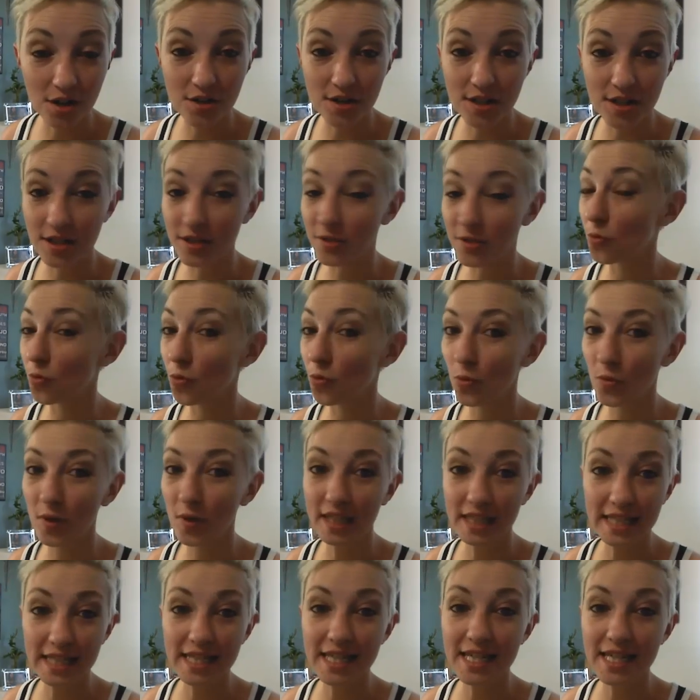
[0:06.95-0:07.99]
It's
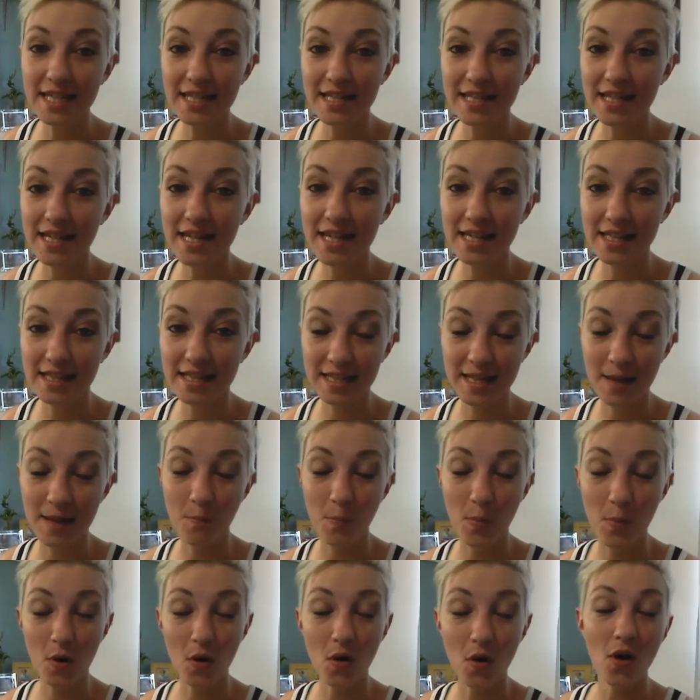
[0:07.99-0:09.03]
really easy, it's
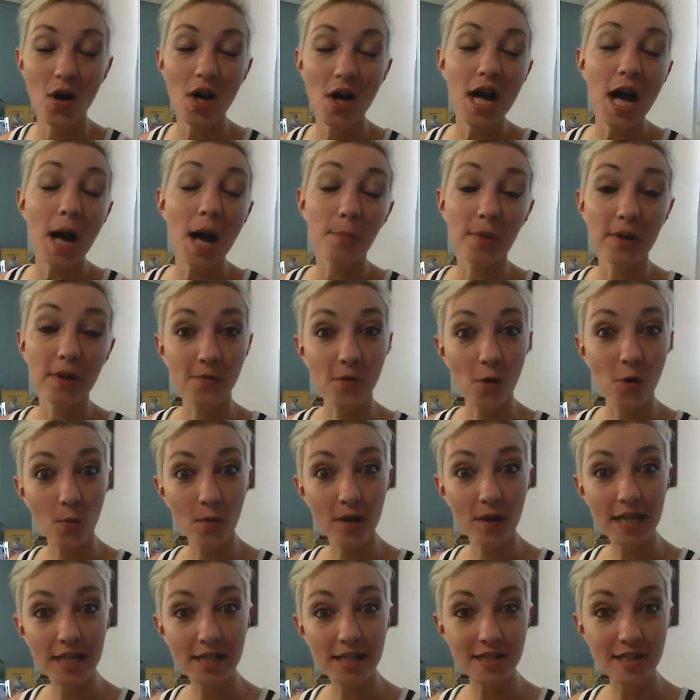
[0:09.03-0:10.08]
simple. Before we
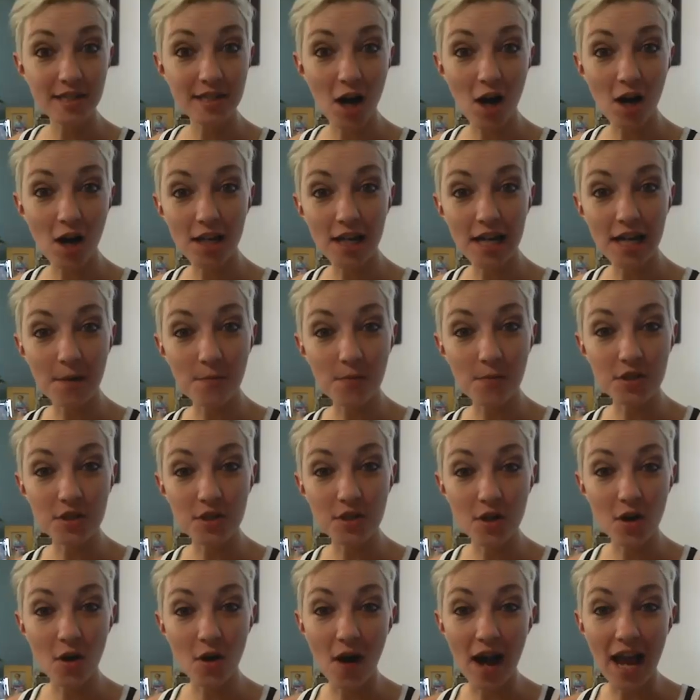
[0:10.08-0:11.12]
get started, I want you
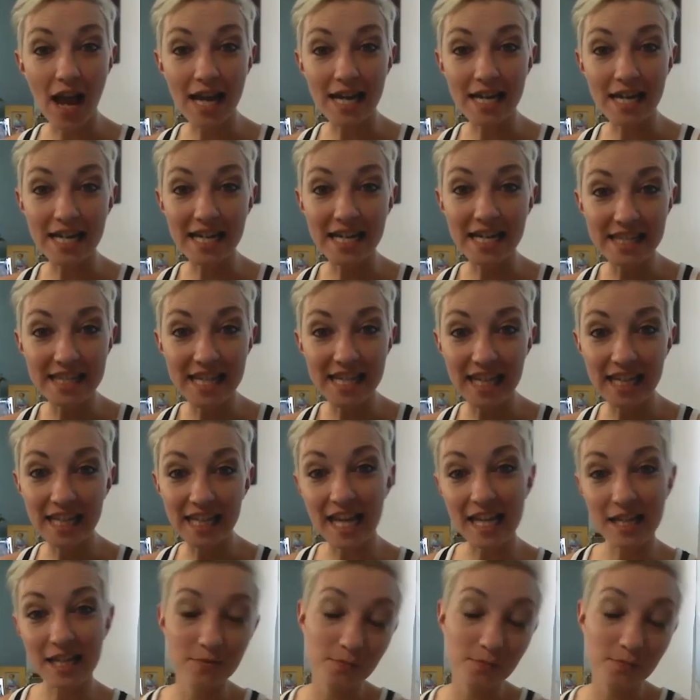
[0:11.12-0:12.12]
to go ahead and hit that like